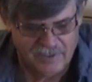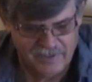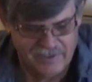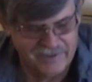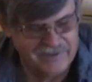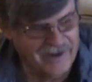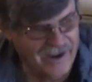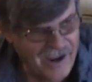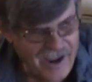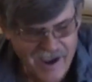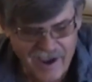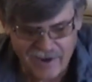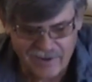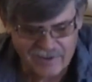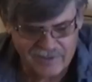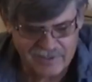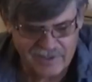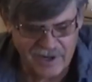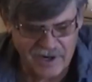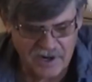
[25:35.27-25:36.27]
Yeah,
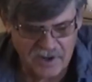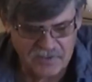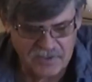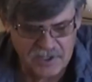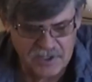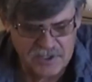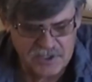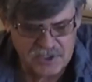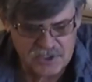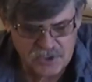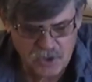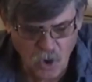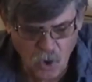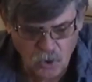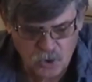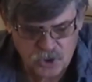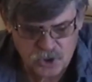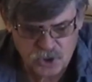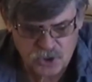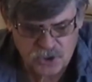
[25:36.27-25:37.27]
yeah. Then the
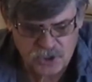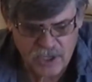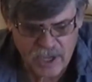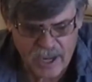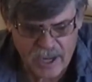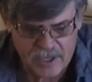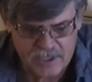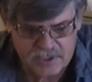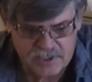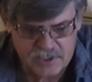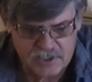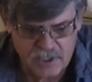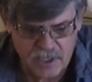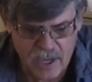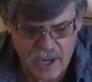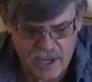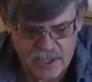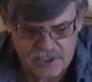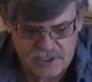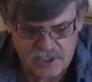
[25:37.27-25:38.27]
soldiers,
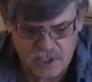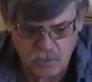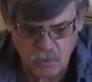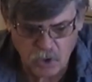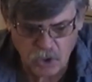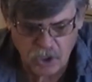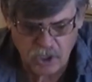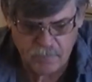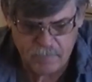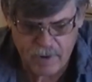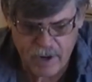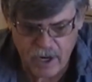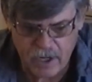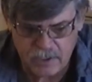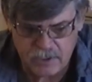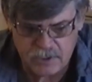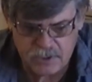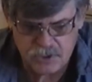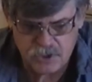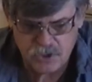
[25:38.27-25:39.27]
as they were
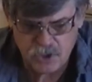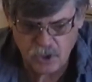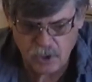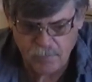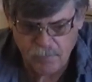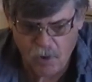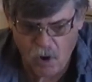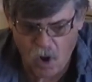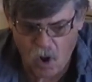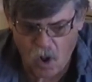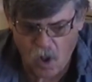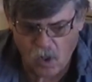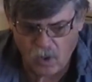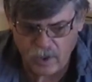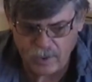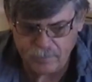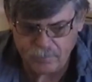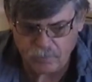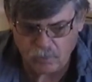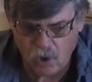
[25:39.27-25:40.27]
commanded, took Paul
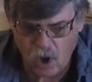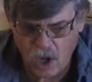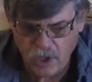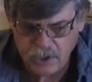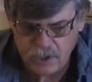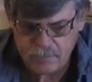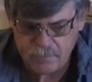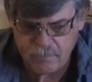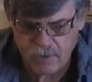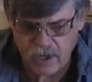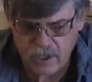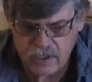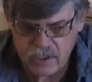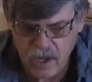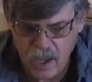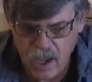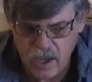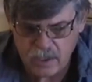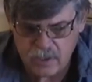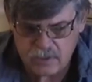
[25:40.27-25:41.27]
and brought him by
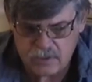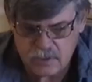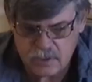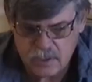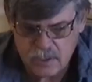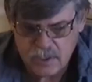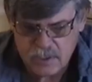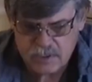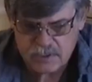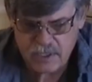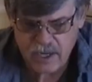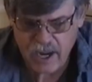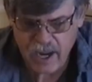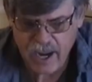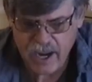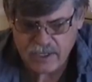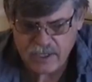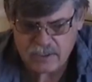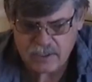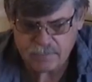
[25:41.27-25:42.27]
night to
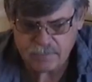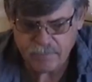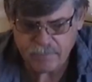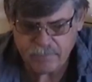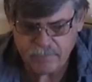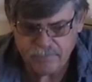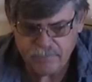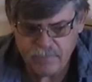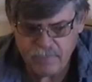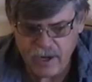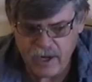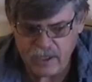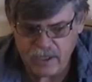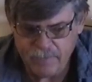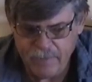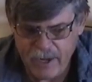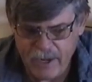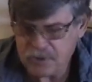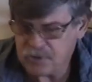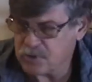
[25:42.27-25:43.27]

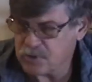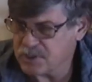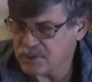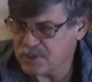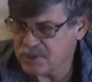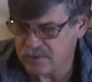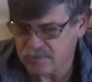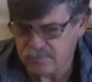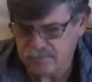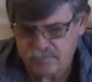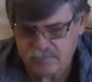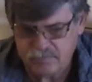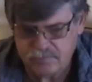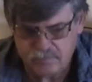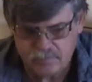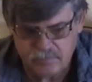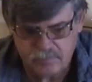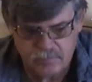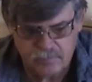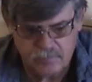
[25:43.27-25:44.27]
Antipatris.
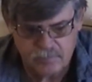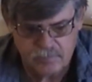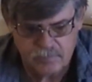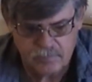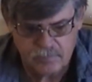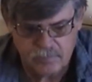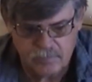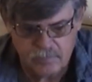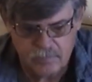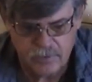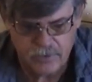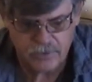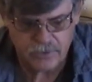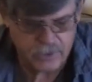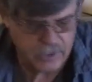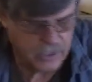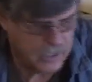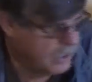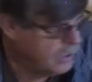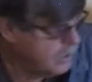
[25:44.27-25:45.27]

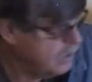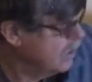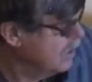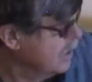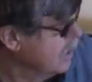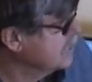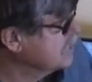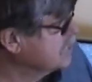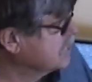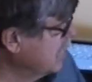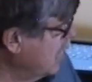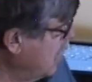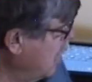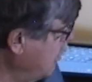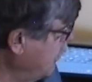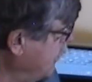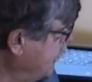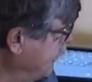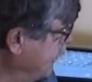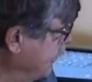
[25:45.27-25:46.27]
Okay.
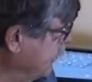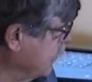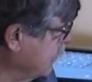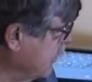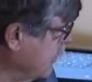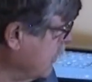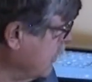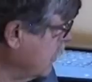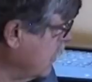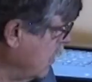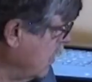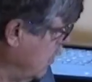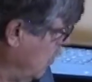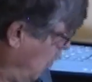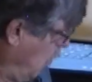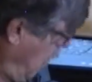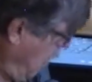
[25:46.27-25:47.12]
So, what